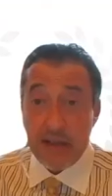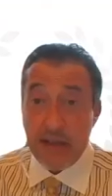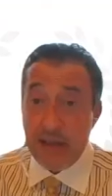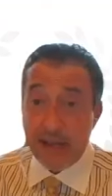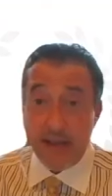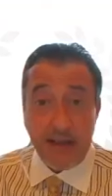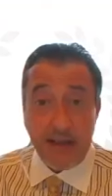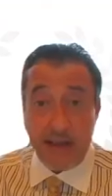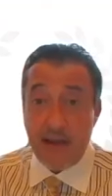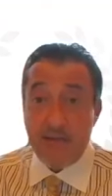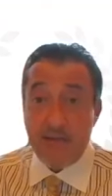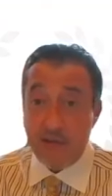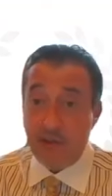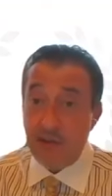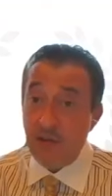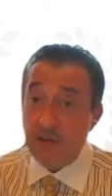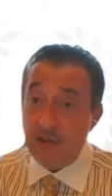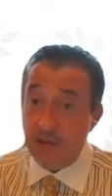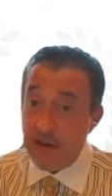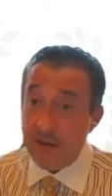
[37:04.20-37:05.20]
and I can
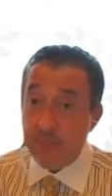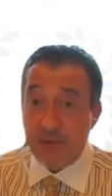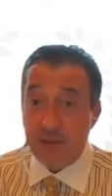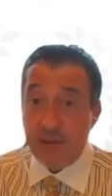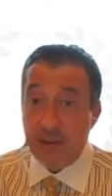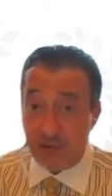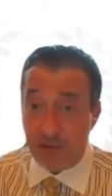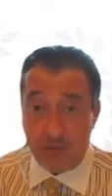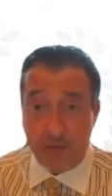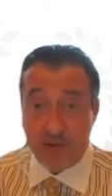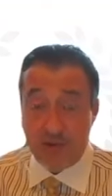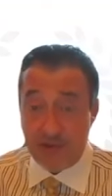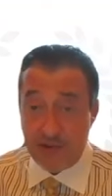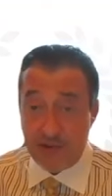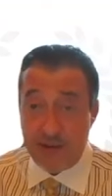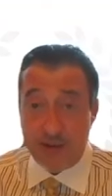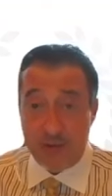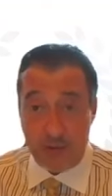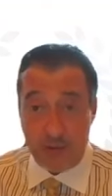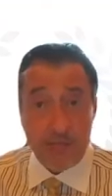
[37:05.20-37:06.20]
guarantee you're not bringing too much of
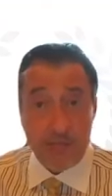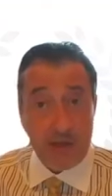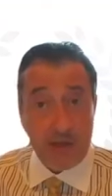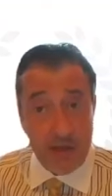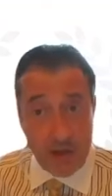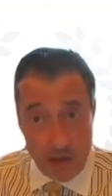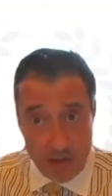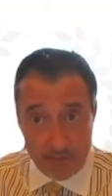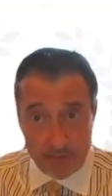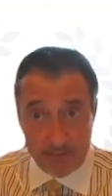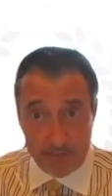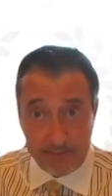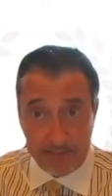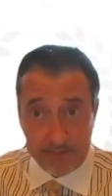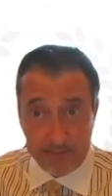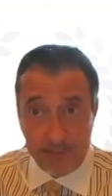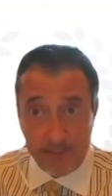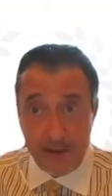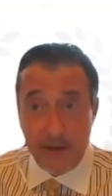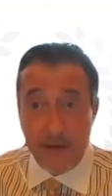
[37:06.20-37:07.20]
that 2 million home.
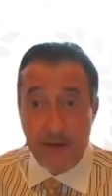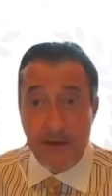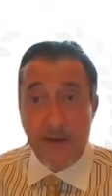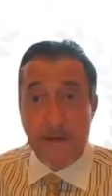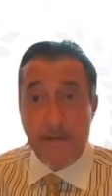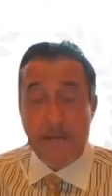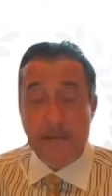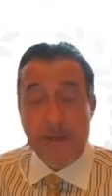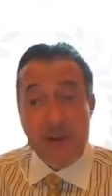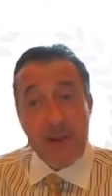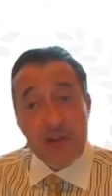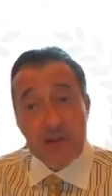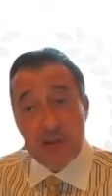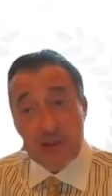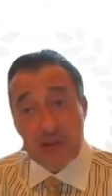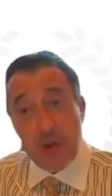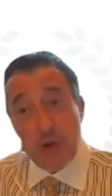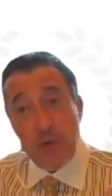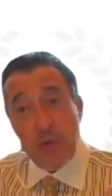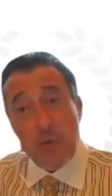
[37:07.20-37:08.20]

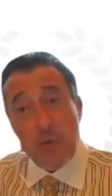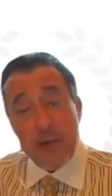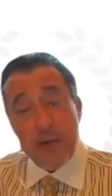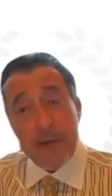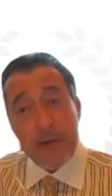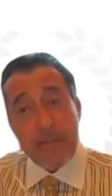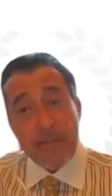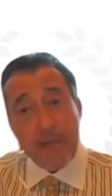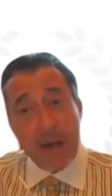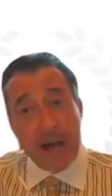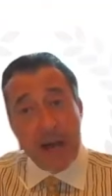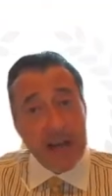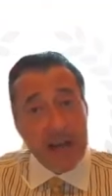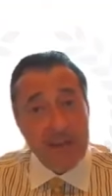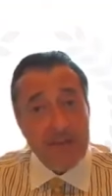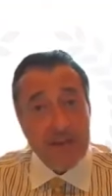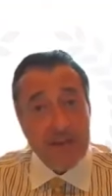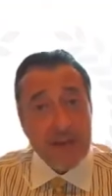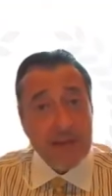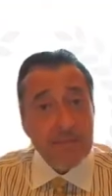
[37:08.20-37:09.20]
So I
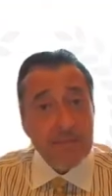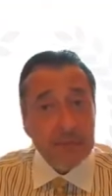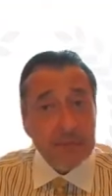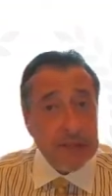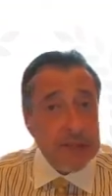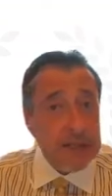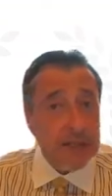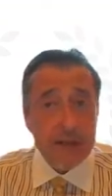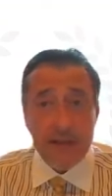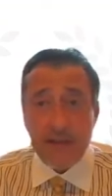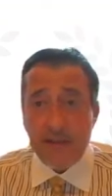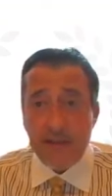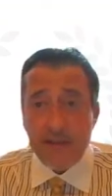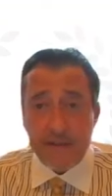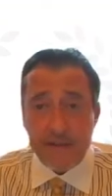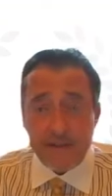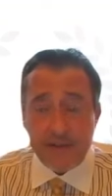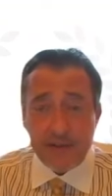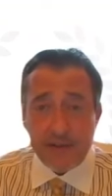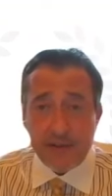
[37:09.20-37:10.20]
have a completely
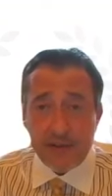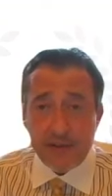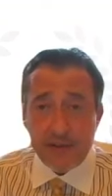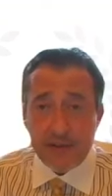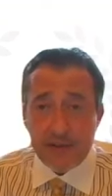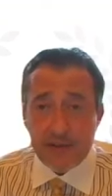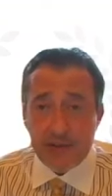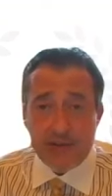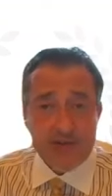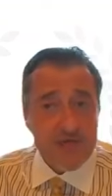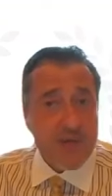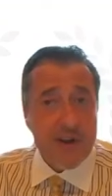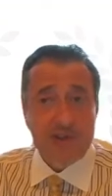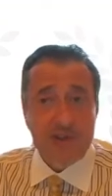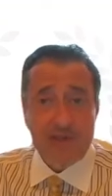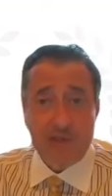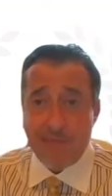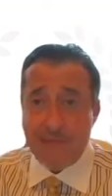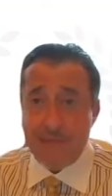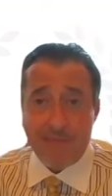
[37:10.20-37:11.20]
different
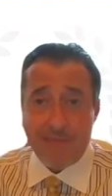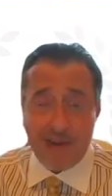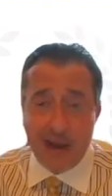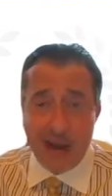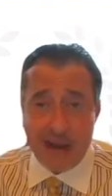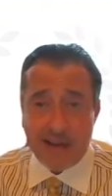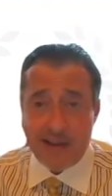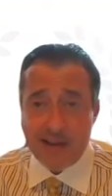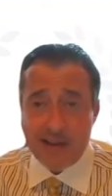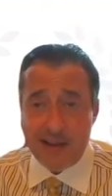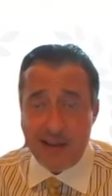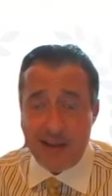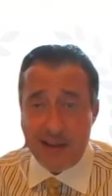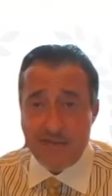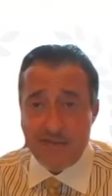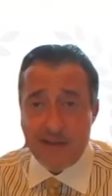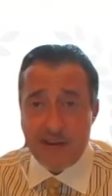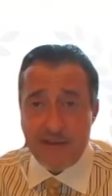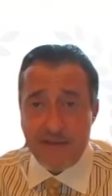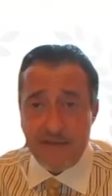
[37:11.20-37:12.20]
structure in my practice. I
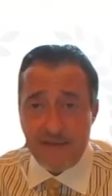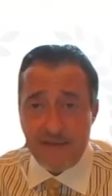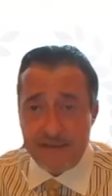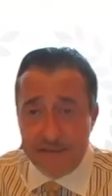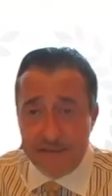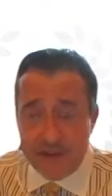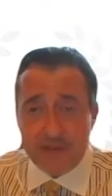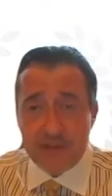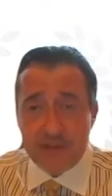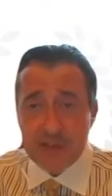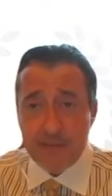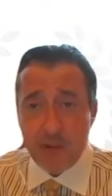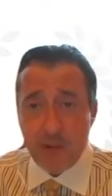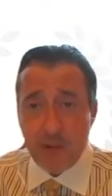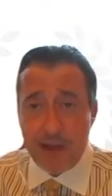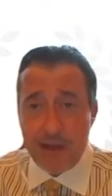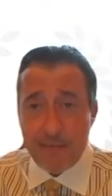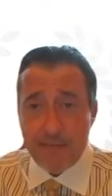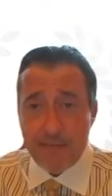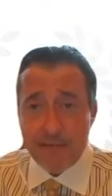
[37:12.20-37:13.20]
run a very
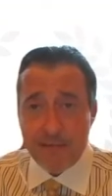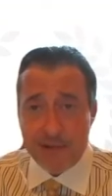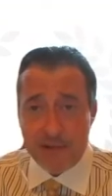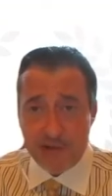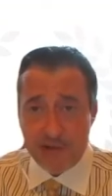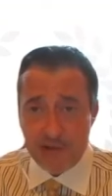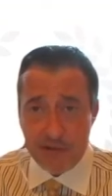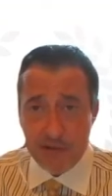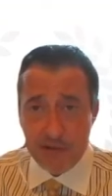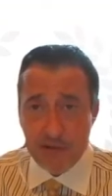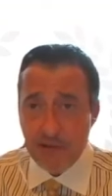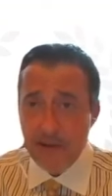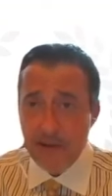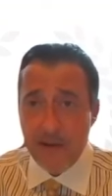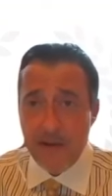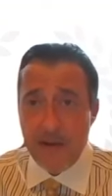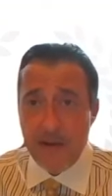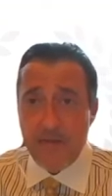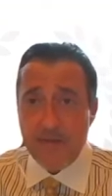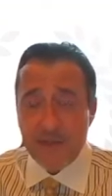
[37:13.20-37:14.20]
small operation
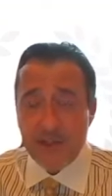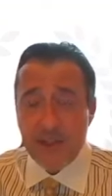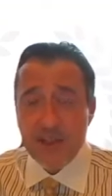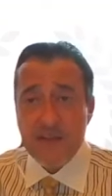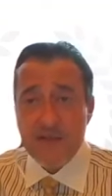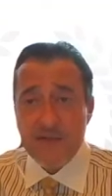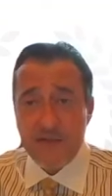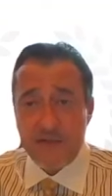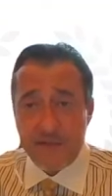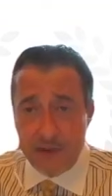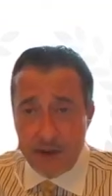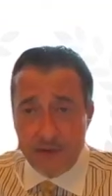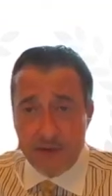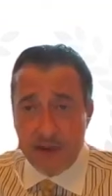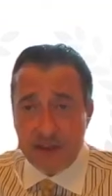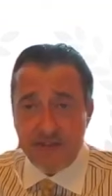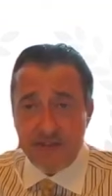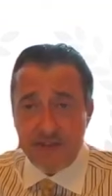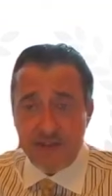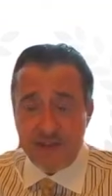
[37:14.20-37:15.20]
that's
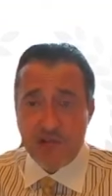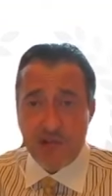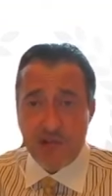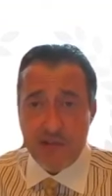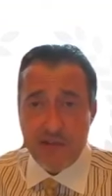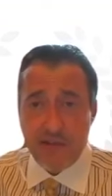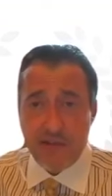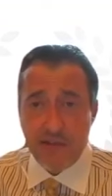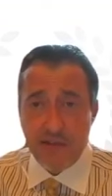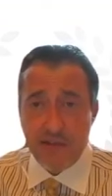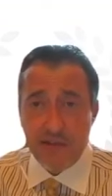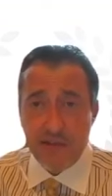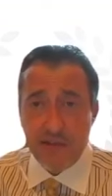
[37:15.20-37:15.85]
very efficient.